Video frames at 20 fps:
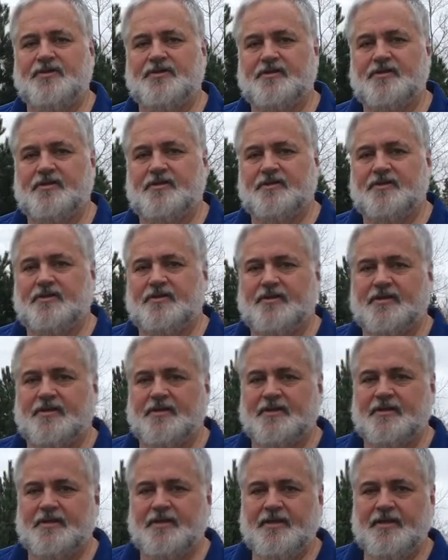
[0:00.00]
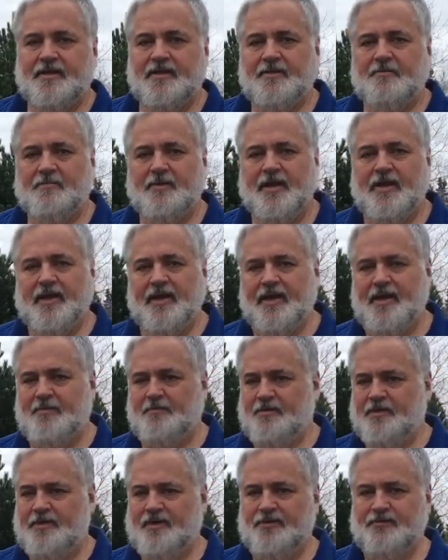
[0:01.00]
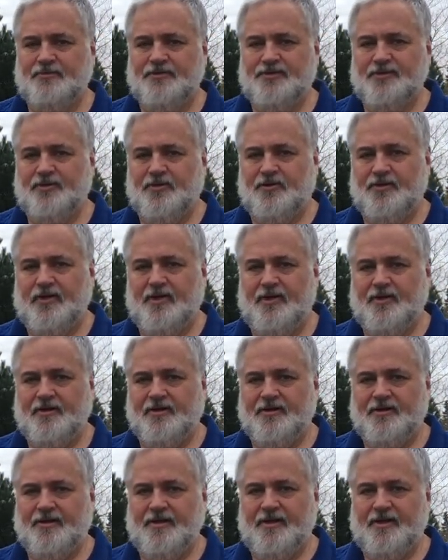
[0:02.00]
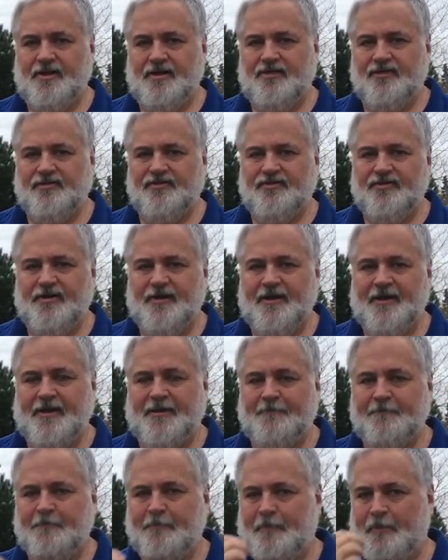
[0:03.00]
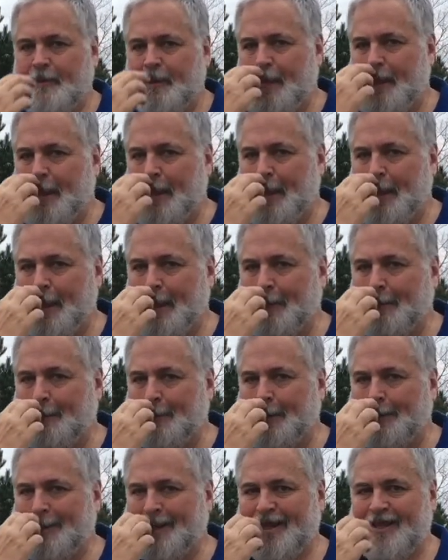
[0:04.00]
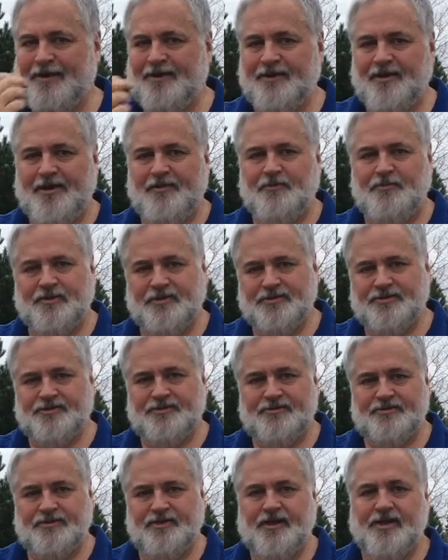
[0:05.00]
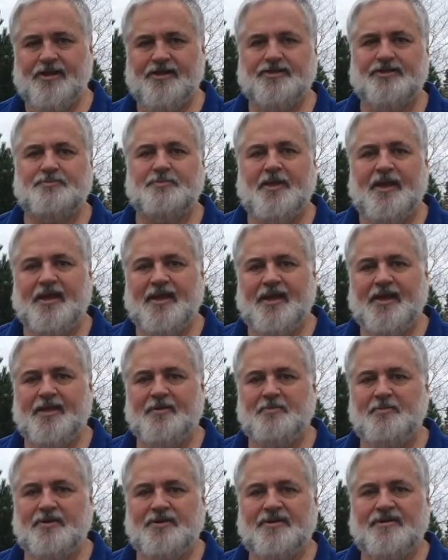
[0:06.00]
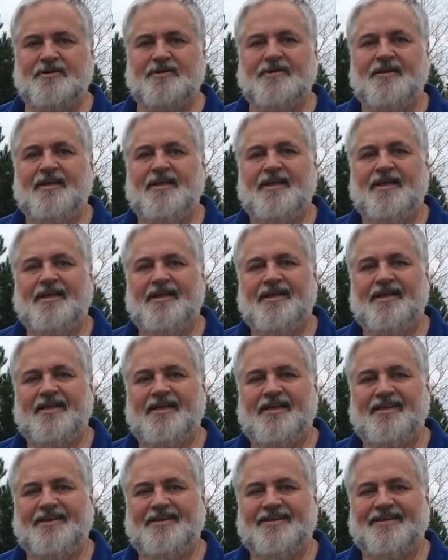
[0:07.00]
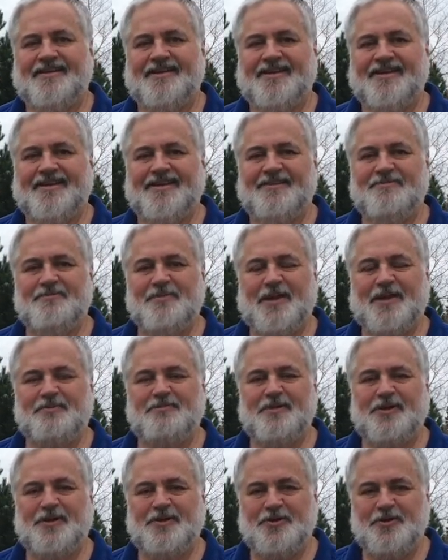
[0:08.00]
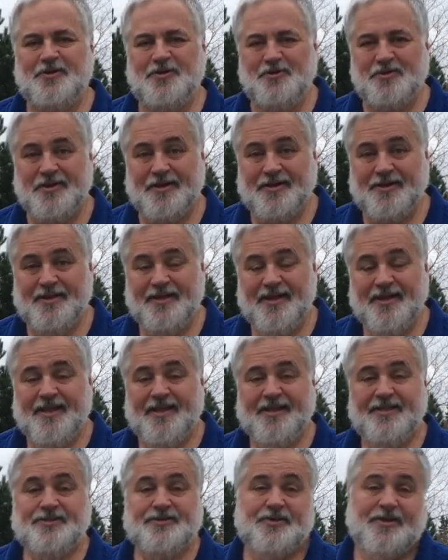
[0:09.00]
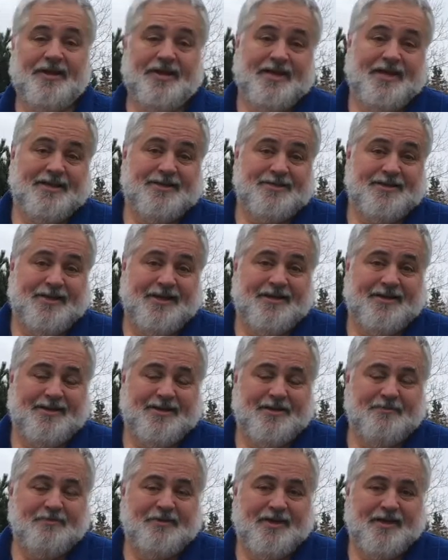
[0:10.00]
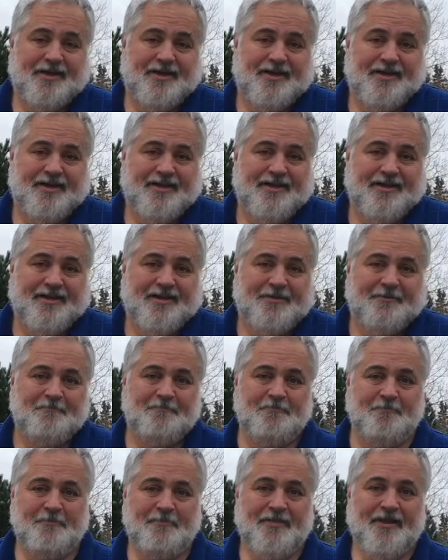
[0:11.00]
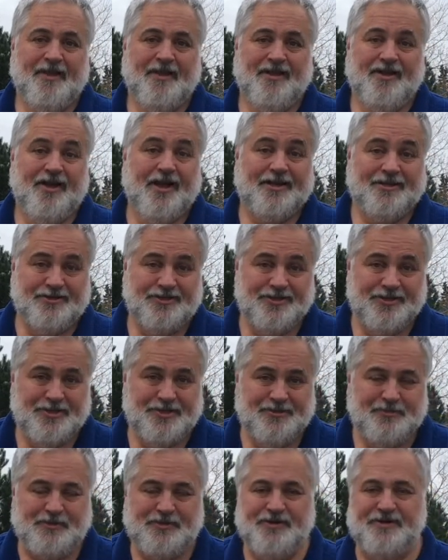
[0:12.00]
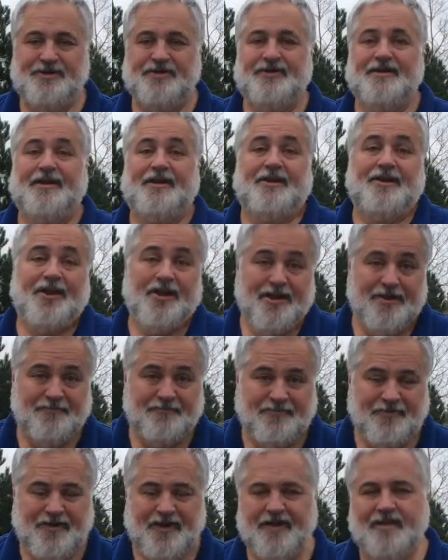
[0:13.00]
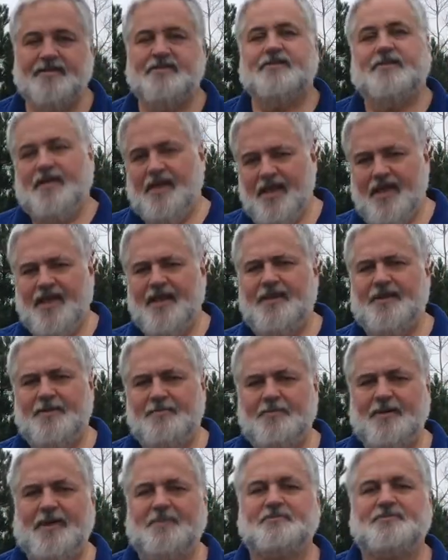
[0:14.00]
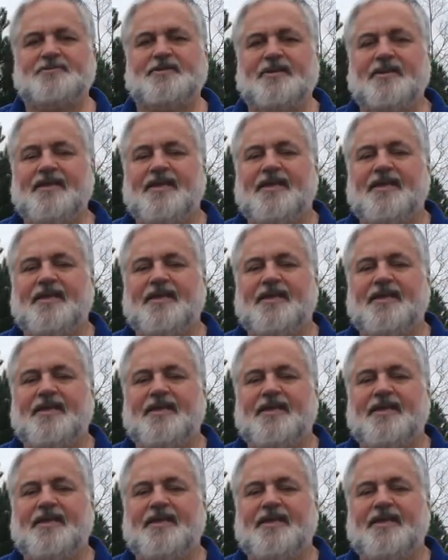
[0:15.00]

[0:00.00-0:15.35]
that my hamburger was no longer on the tray. What they had done was tossed my hamburger and made me a new one. So I actually ended up getting a hot cheeseburger and hot fries and a Pepsi.